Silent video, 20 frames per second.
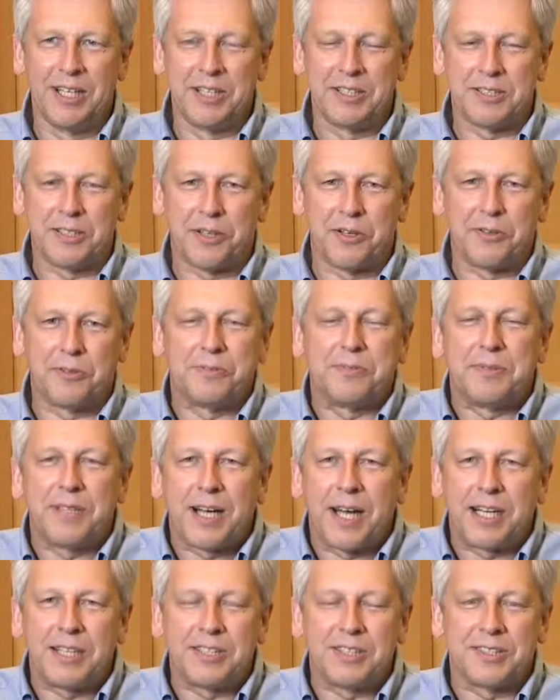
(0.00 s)
So
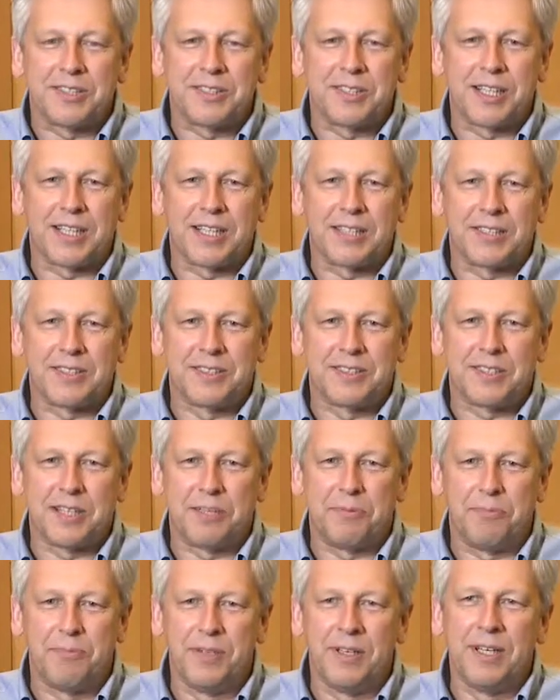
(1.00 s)
yeah, I just say it's.
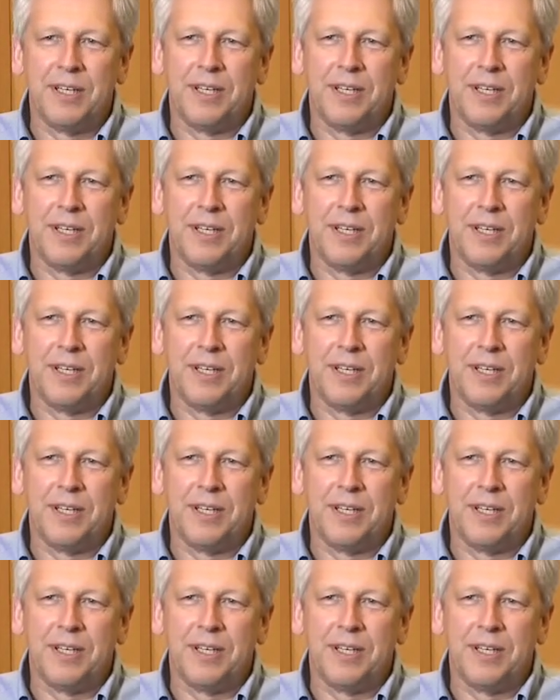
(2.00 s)
Um,